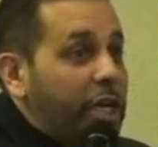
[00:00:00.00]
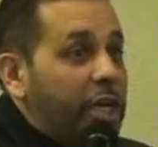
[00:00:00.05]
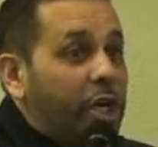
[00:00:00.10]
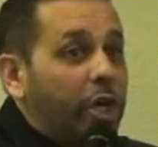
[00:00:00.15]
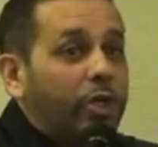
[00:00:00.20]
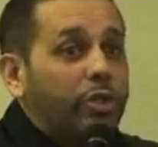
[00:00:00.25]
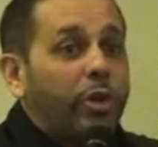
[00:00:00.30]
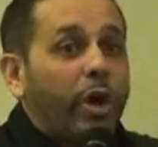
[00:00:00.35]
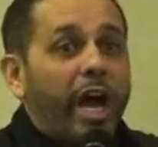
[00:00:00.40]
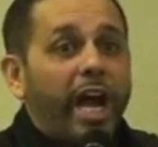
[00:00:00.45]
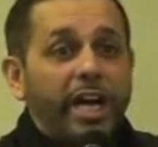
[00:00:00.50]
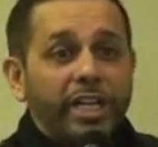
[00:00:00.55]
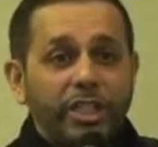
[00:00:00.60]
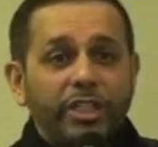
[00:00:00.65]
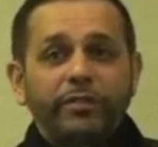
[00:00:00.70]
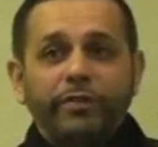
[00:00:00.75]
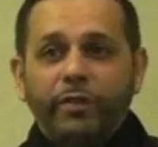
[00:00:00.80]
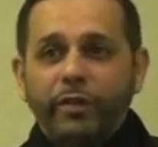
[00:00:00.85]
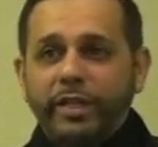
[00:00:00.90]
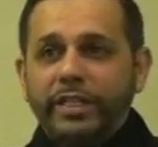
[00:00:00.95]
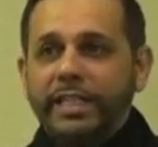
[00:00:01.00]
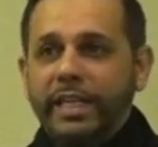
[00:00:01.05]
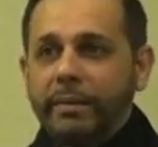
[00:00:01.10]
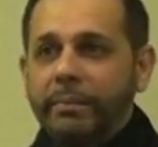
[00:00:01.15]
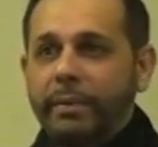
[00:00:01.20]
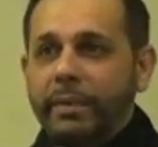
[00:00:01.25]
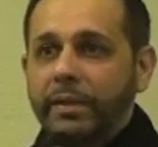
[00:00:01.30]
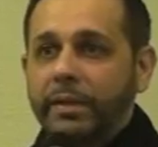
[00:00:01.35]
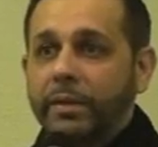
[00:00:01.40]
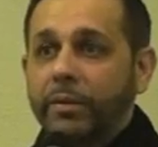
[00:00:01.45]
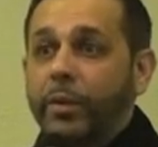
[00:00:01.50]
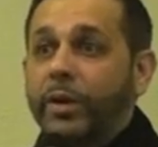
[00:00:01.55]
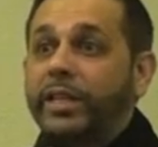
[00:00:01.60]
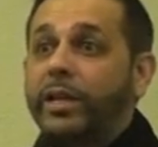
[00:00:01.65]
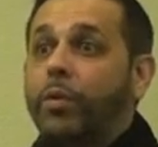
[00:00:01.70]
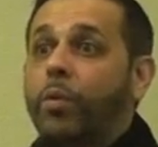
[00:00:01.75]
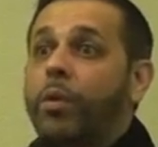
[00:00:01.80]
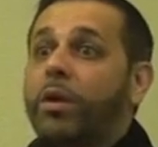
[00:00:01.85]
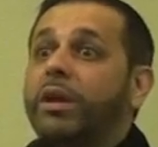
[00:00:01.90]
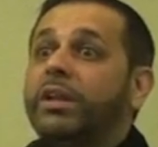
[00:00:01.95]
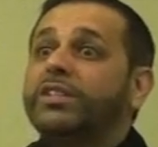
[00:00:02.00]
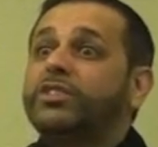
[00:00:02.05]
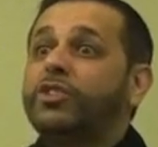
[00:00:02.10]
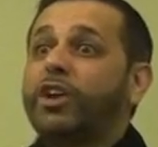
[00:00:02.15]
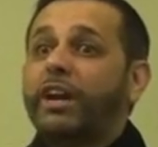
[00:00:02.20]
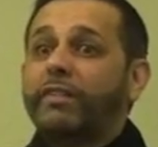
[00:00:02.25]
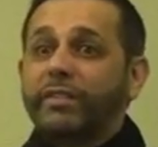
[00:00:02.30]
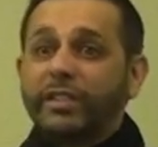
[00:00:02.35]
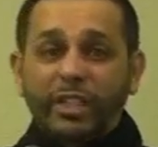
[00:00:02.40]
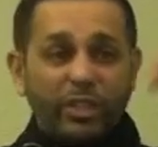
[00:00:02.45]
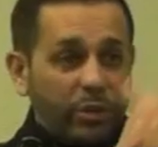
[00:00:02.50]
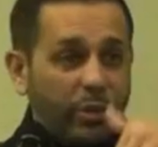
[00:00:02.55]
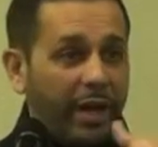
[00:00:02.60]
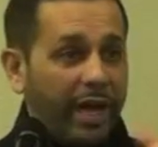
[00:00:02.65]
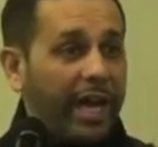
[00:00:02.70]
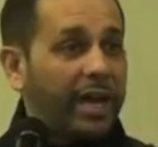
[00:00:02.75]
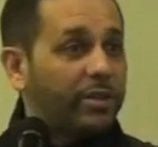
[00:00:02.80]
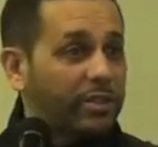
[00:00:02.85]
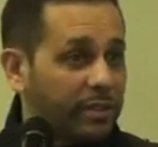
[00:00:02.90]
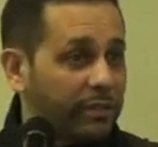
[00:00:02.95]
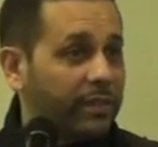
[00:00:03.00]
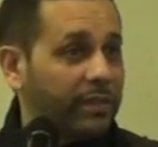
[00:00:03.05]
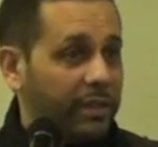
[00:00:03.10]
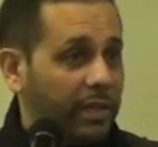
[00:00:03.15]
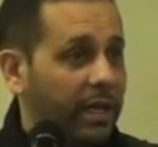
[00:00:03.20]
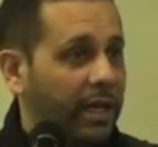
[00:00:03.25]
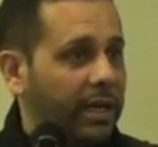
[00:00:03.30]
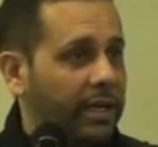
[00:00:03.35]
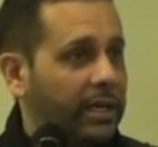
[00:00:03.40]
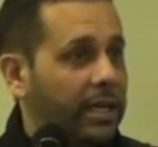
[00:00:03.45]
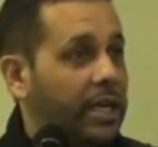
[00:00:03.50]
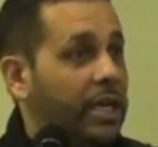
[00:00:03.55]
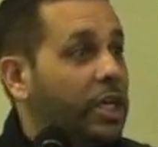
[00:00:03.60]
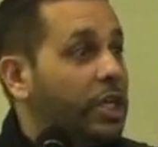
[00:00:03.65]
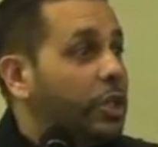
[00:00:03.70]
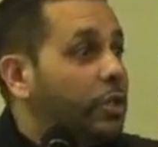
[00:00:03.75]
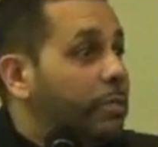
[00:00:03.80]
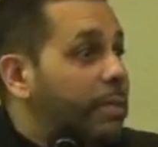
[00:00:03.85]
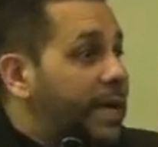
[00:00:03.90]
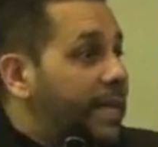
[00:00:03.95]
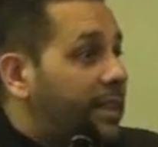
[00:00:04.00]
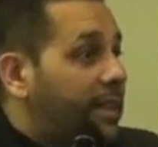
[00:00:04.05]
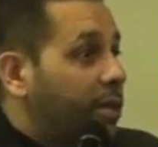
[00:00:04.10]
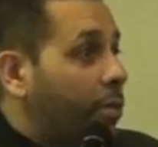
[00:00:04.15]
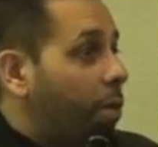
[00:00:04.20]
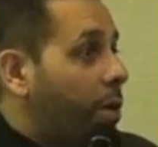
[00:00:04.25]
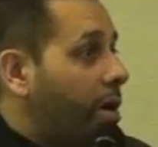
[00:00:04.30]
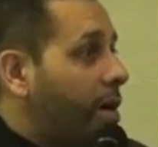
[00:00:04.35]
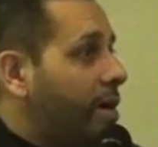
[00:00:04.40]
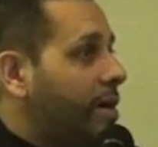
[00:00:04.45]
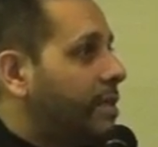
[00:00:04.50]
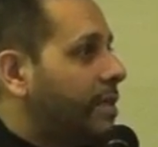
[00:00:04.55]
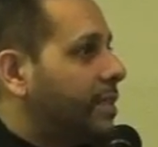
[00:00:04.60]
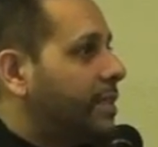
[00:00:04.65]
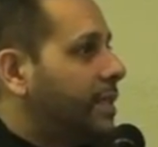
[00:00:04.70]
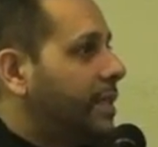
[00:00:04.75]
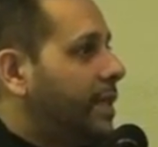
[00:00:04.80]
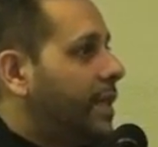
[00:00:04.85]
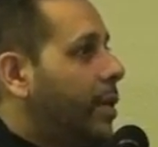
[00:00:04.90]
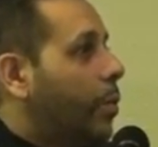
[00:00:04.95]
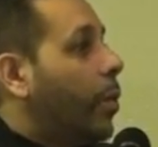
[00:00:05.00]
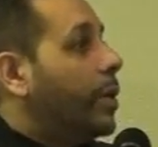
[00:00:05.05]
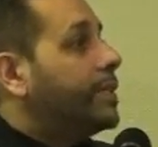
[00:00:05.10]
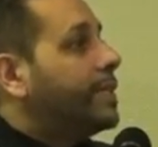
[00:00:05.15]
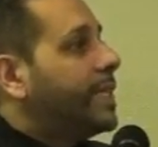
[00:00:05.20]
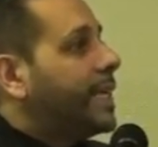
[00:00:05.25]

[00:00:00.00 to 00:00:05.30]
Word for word: That when you go to Hajj, for example, where the world travels to a house of Allah, you meet the world.